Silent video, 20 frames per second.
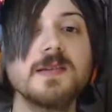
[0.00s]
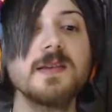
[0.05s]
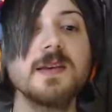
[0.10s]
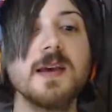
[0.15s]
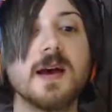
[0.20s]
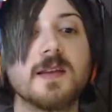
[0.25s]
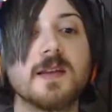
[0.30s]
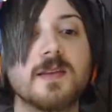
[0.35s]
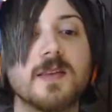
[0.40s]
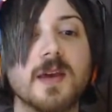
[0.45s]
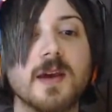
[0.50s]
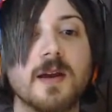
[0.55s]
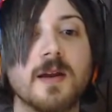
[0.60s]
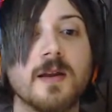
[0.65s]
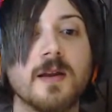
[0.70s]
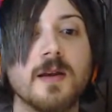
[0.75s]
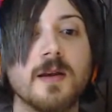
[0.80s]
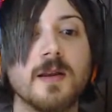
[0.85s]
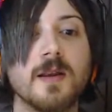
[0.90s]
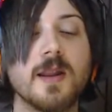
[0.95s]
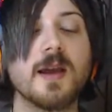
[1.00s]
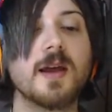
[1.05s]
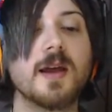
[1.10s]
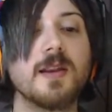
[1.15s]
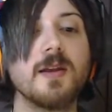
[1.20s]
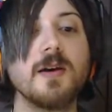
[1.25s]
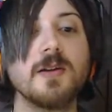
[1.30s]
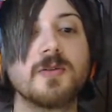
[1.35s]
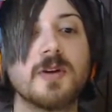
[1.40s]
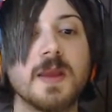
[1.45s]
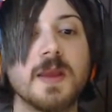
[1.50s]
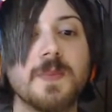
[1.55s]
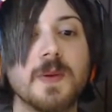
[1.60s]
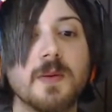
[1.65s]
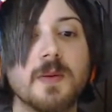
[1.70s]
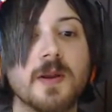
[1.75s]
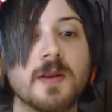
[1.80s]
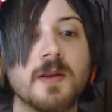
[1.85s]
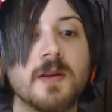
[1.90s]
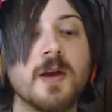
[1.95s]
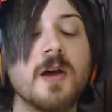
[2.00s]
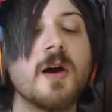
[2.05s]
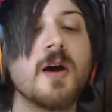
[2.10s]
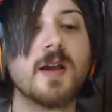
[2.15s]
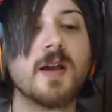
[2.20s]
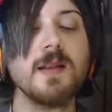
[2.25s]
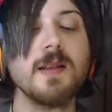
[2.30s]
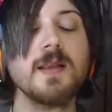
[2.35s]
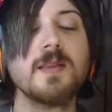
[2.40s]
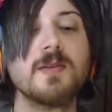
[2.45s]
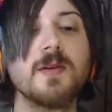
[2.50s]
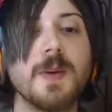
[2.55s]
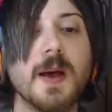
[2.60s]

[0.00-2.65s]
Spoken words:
see out there? Like a non-creepy one. Okay, let's go